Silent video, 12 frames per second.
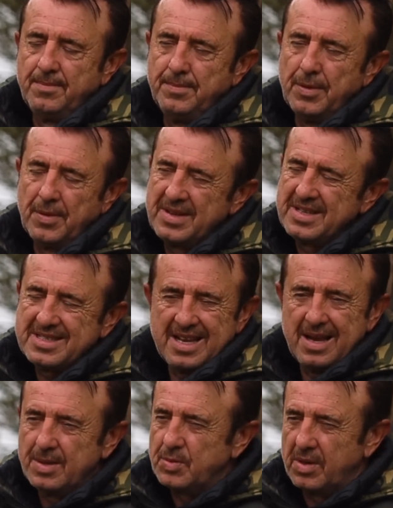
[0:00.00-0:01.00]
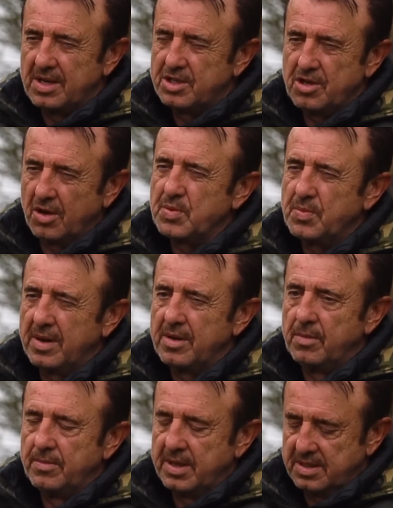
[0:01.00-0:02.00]
but there's times when a chod's pretty
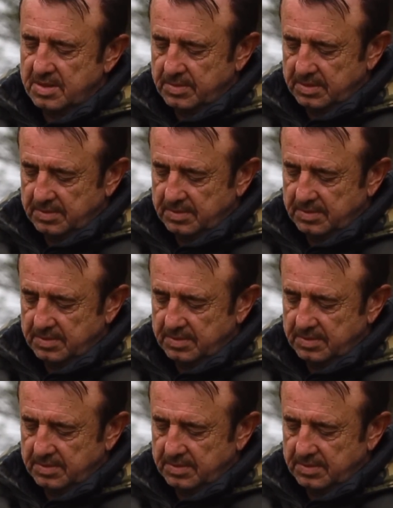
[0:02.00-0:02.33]
unbeatable.